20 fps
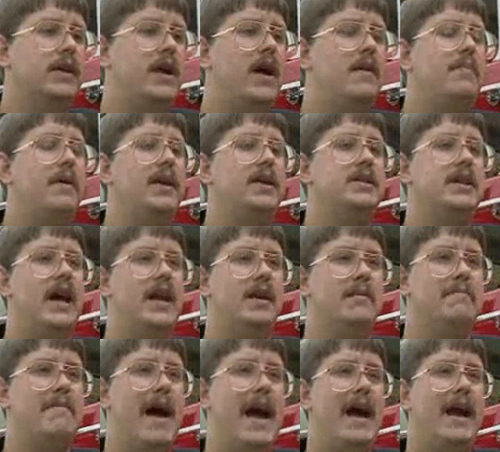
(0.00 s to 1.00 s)
companies had
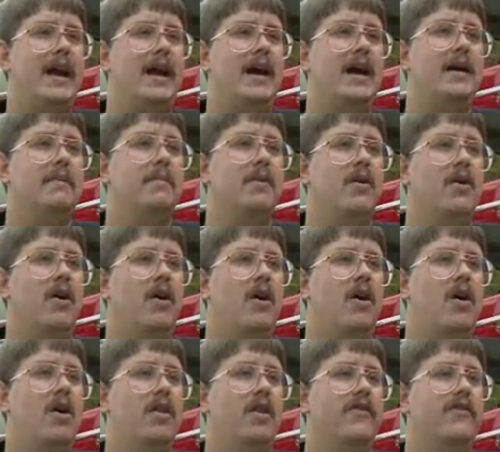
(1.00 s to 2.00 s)
to back up
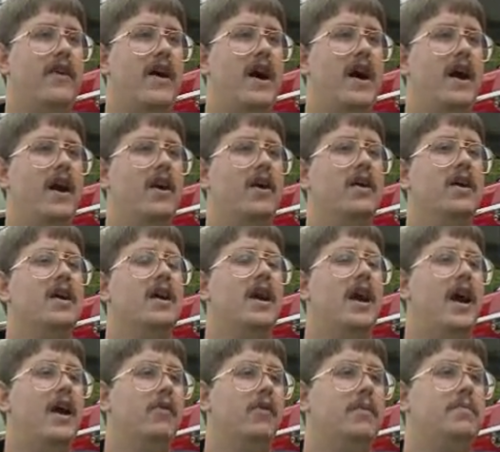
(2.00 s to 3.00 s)
on the fire
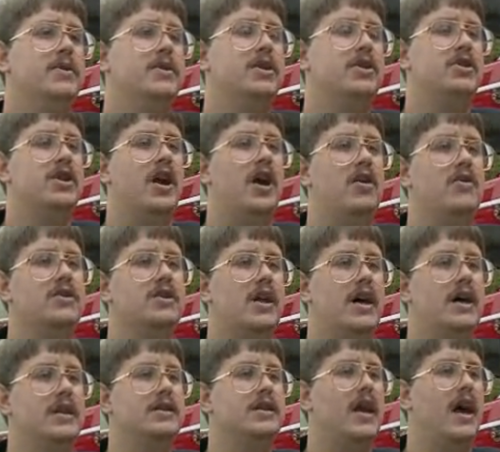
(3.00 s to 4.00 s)
and reposition hose
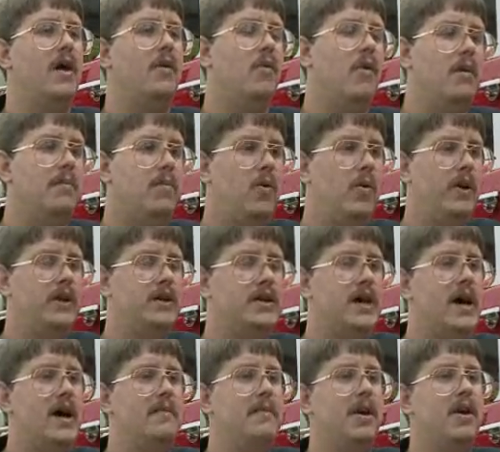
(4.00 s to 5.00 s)
lines. At one point in
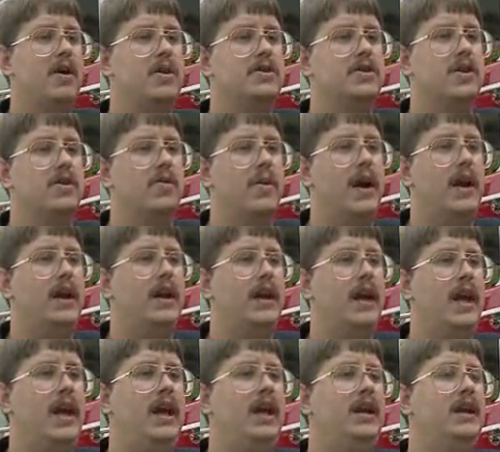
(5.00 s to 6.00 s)
time, because of the
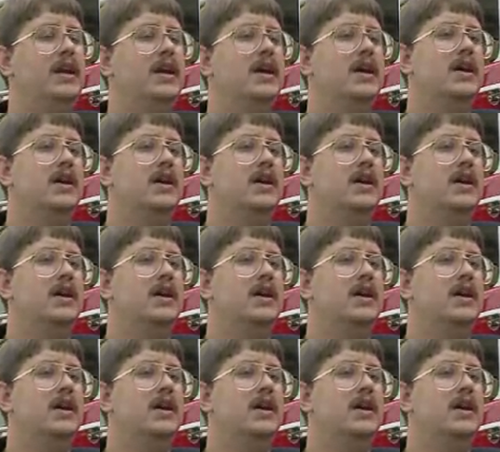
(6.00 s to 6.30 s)
radiant heat,